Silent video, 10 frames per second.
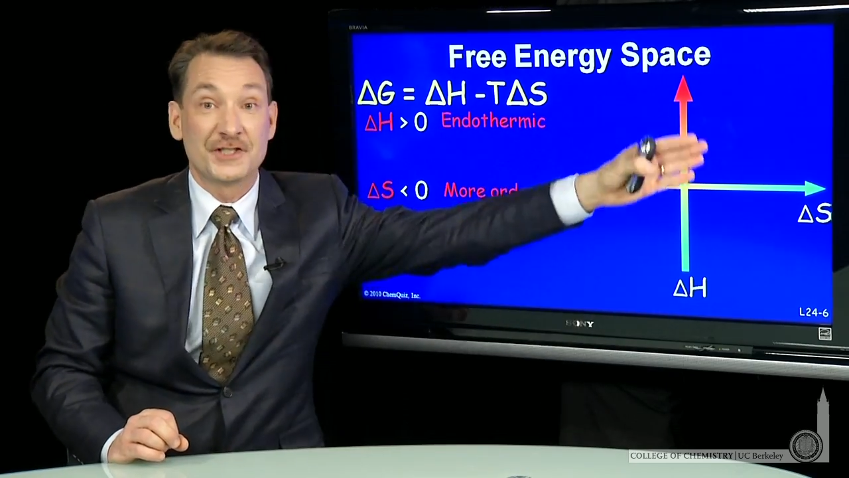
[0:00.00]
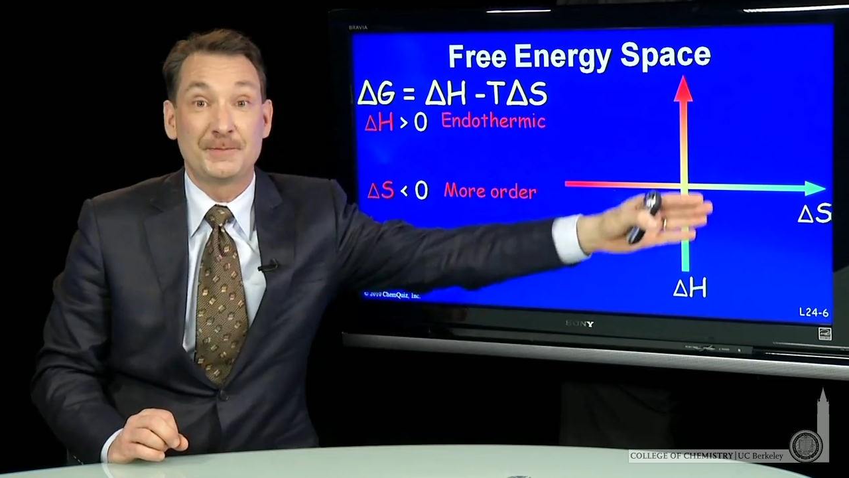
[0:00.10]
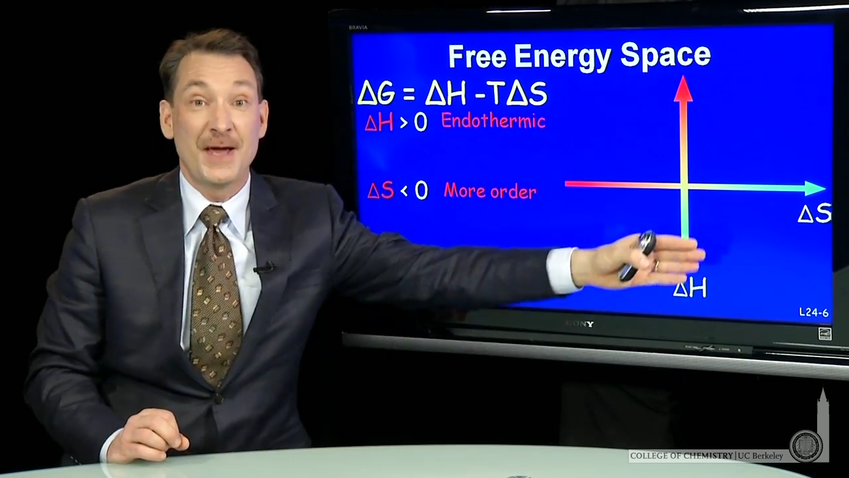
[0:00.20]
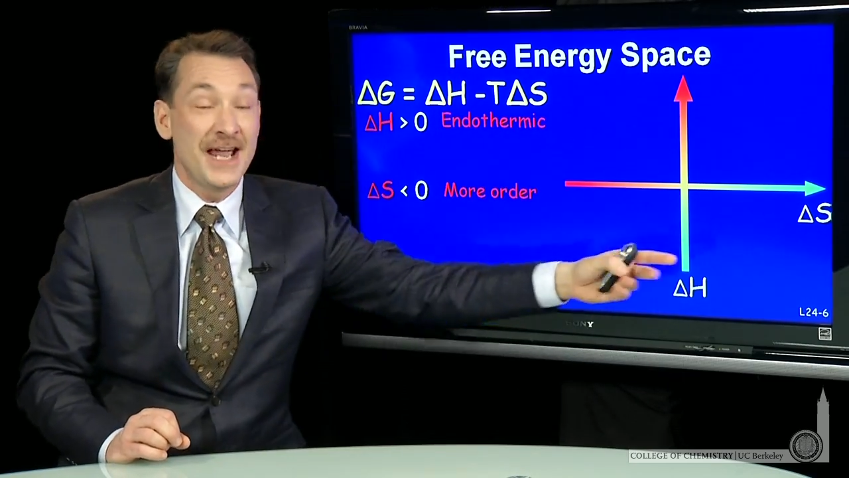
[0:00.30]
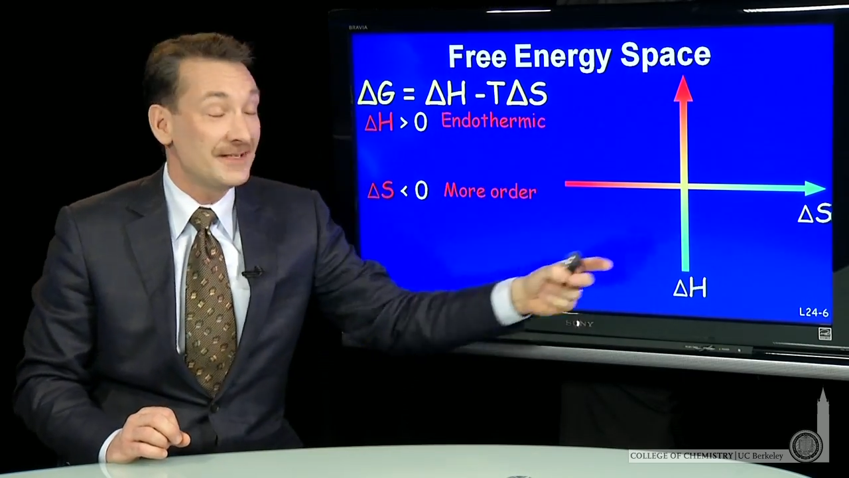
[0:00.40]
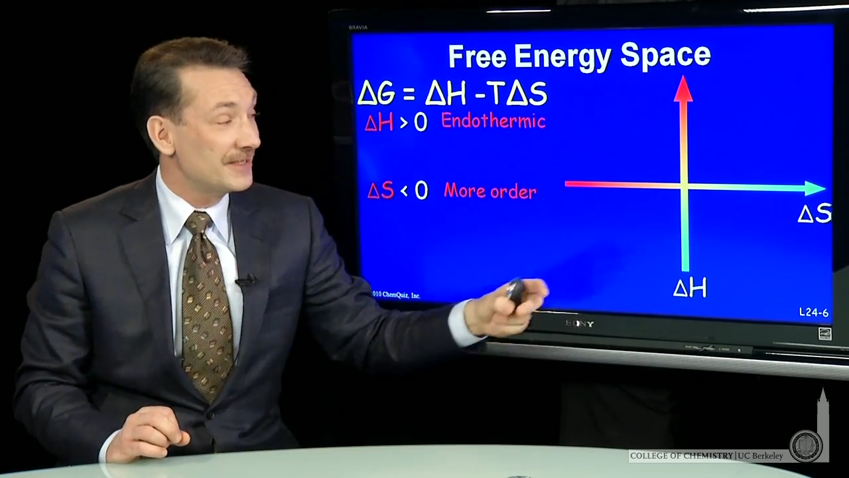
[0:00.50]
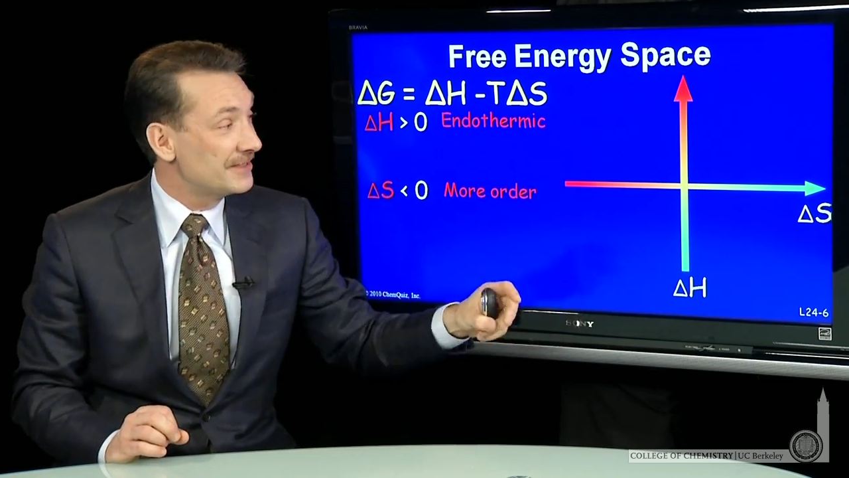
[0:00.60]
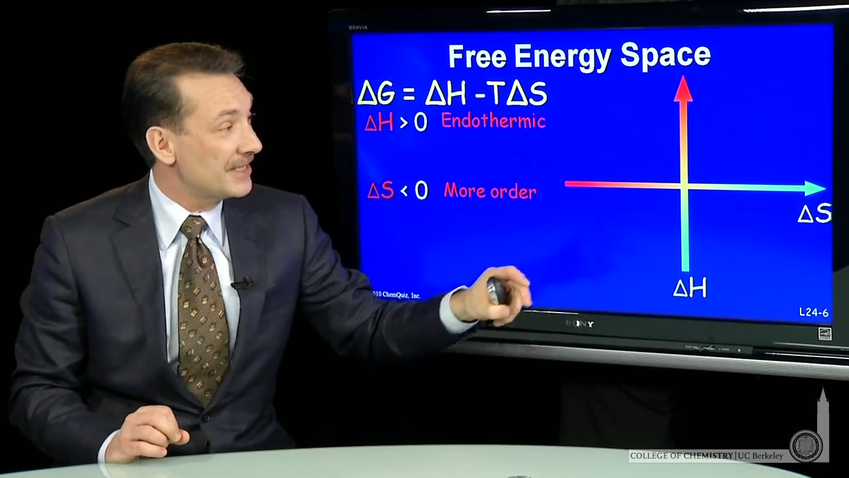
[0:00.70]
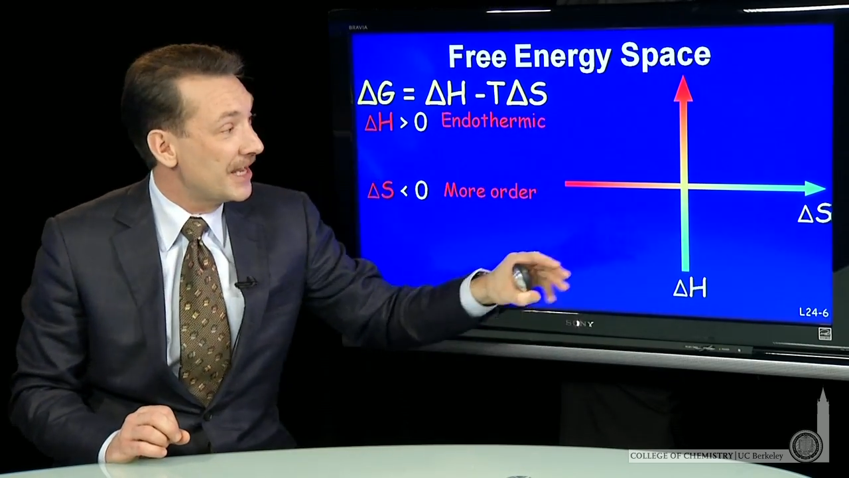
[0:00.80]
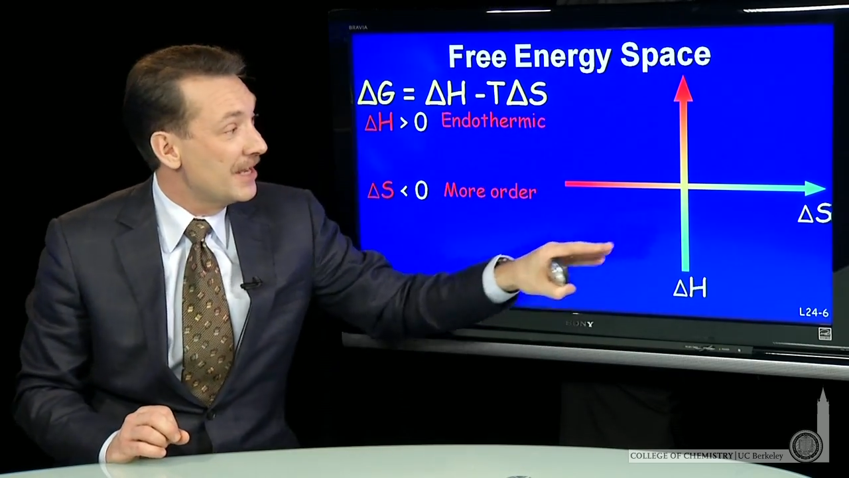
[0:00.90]
space
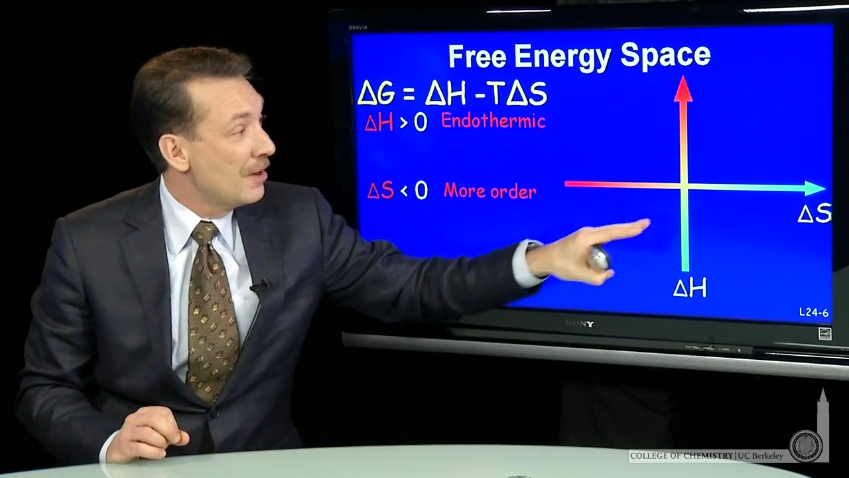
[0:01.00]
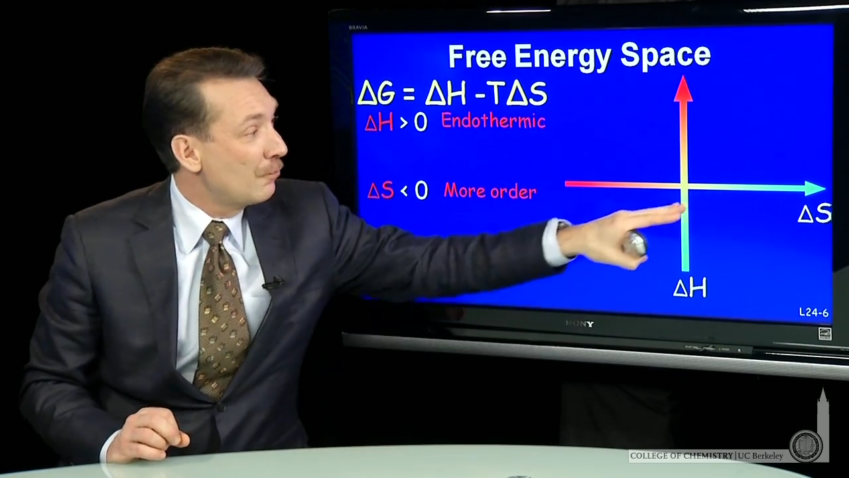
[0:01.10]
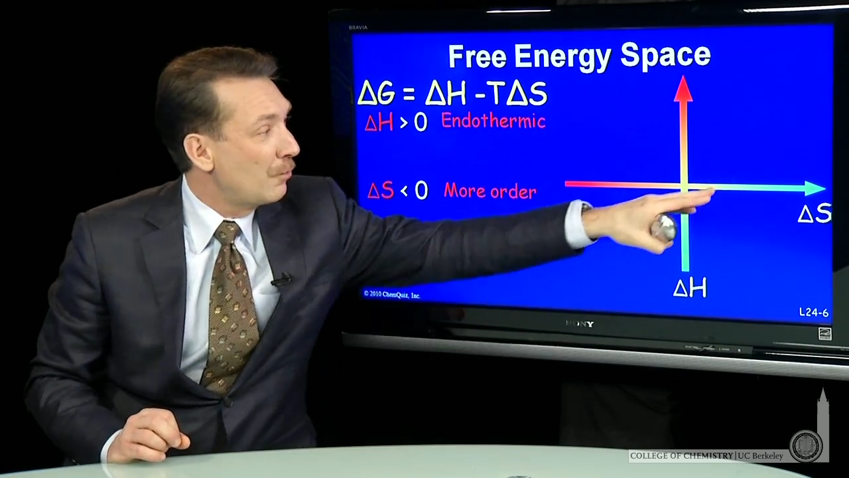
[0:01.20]
and say,